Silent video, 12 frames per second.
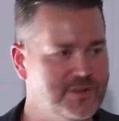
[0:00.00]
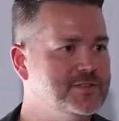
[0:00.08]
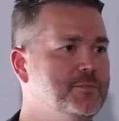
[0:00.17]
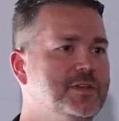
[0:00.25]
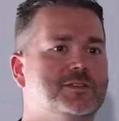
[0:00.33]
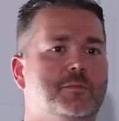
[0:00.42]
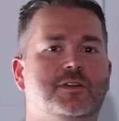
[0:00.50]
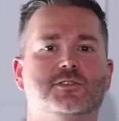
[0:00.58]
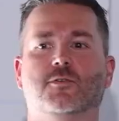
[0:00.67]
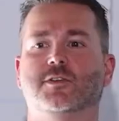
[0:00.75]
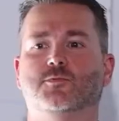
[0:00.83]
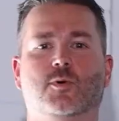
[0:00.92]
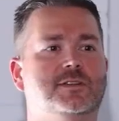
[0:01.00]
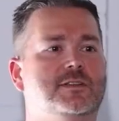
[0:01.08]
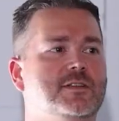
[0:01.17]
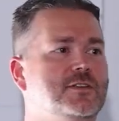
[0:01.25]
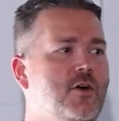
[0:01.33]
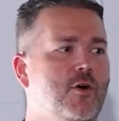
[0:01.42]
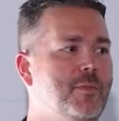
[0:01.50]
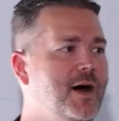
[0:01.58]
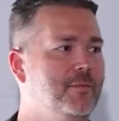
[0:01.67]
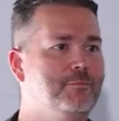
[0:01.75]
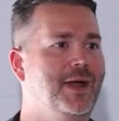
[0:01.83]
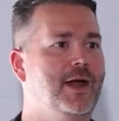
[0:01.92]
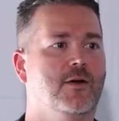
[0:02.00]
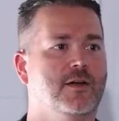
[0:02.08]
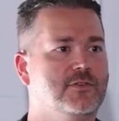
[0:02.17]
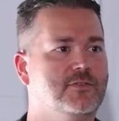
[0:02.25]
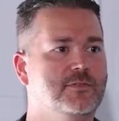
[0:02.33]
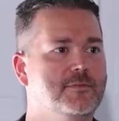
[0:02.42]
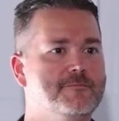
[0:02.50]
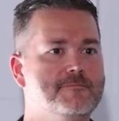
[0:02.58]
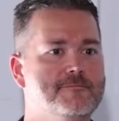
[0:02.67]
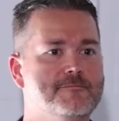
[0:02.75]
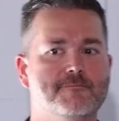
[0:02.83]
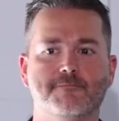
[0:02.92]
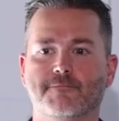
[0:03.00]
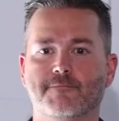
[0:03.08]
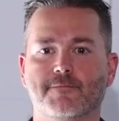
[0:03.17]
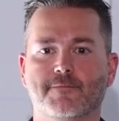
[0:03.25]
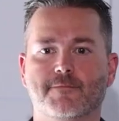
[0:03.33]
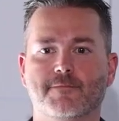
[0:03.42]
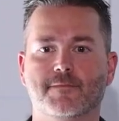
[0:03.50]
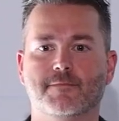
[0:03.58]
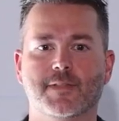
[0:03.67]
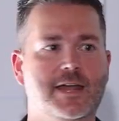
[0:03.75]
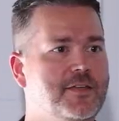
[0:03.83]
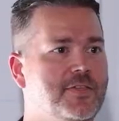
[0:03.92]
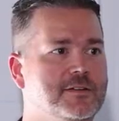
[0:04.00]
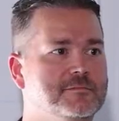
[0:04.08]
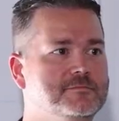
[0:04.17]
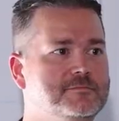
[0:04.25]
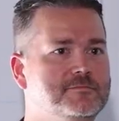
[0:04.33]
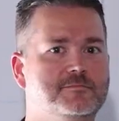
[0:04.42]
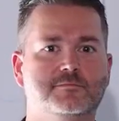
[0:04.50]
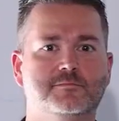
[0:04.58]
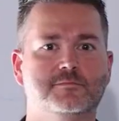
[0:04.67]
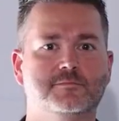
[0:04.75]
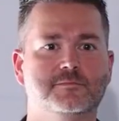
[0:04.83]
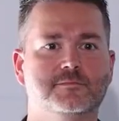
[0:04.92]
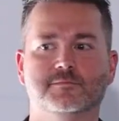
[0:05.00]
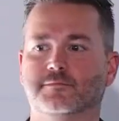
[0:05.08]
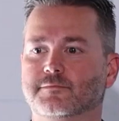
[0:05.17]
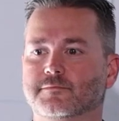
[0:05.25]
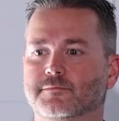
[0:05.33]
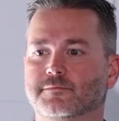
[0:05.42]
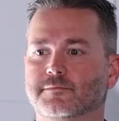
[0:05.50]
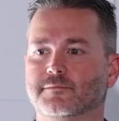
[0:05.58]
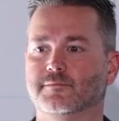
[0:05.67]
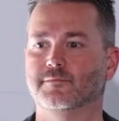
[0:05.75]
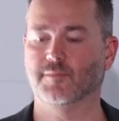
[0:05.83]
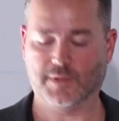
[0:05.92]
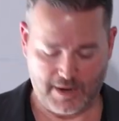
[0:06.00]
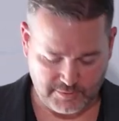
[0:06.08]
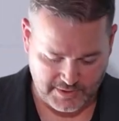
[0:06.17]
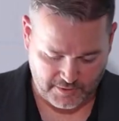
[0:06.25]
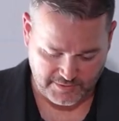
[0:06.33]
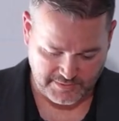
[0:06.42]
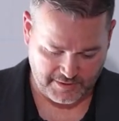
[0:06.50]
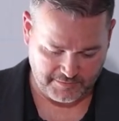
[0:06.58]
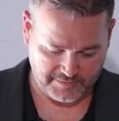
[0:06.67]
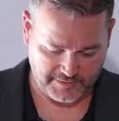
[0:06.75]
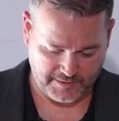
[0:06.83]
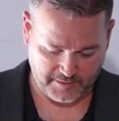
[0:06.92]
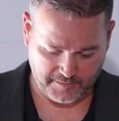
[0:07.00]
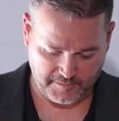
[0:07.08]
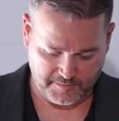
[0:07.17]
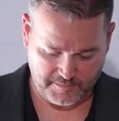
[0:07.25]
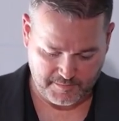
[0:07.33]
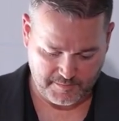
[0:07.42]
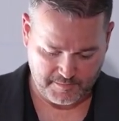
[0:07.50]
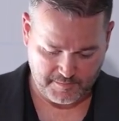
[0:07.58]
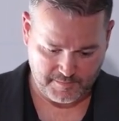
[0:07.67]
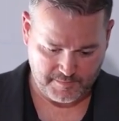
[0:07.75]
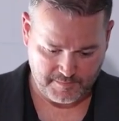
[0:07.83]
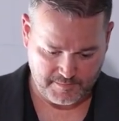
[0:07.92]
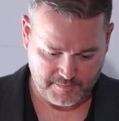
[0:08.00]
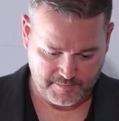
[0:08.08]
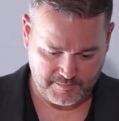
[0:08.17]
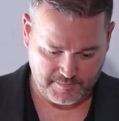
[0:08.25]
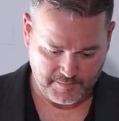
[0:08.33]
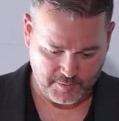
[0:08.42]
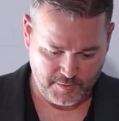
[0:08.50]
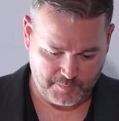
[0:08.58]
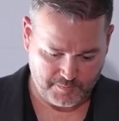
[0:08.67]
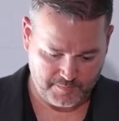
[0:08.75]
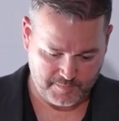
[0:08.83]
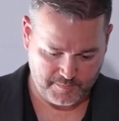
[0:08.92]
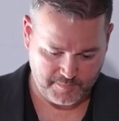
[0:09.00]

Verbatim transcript: what's something somebody's always wanted to know about Paris? Anything? How tall is the Eiffel Tower? How tall is the Eiffel Tower? Whoop.